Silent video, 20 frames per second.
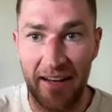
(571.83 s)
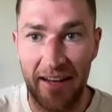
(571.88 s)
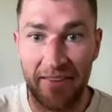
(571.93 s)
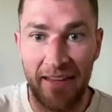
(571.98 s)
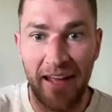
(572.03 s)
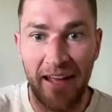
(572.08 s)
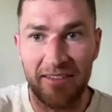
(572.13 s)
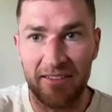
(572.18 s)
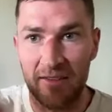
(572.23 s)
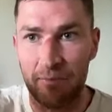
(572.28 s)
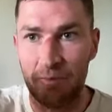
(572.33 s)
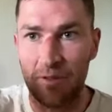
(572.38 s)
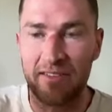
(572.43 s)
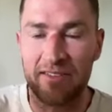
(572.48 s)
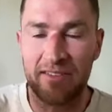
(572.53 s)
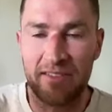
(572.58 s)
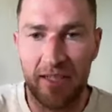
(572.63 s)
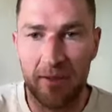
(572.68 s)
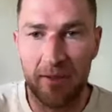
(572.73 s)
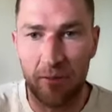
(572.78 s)
And that's a
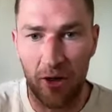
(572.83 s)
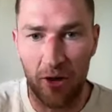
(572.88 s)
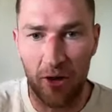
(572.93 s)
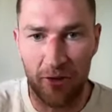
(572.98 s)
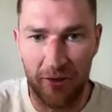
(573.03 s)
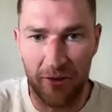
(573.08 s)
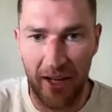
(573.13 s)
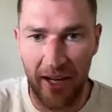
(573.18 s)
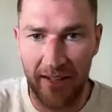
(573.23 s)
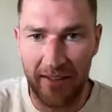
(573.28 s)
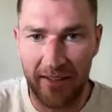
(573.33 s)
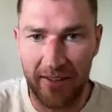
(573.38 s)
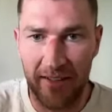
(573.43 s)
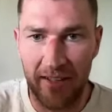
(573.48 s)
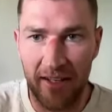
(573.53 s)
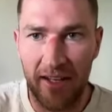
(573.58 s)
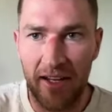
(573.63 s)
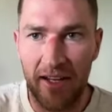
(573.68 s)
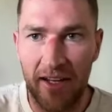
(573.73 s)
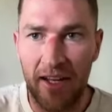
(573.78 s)
placebo effect.
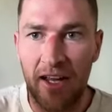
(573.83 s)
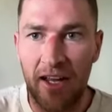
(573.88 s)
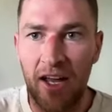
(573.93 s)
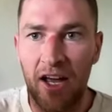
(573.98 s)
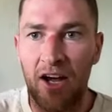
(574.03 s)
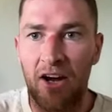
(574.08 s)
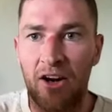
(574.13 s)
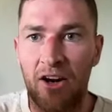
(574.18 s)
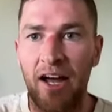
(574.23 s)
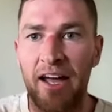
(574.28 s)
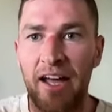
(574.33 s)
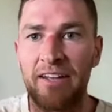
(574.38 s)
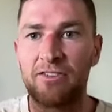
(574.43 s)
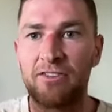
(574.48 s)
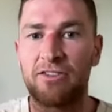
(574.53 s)
All right.